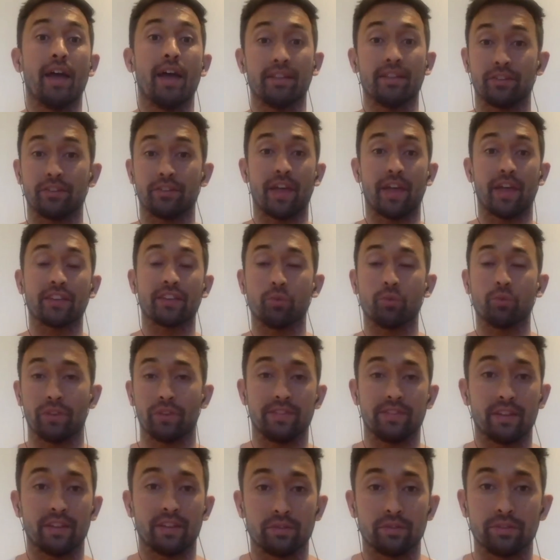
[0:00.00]
And so that's what
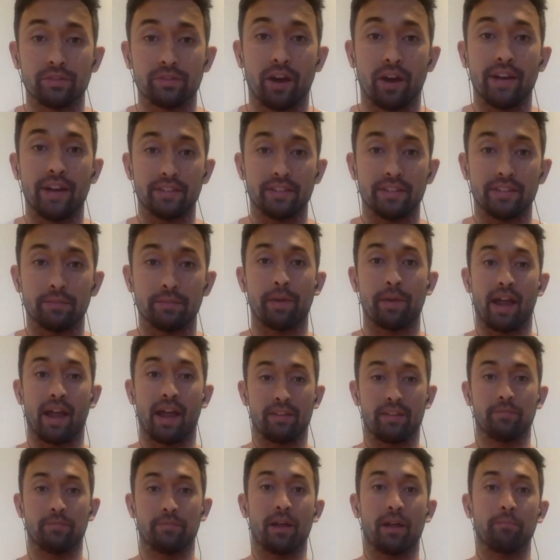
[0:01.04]
the dental diet is
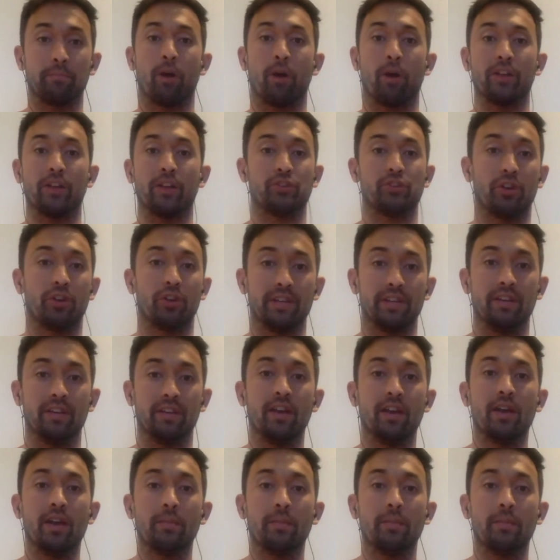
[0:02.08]
about, is about my journey,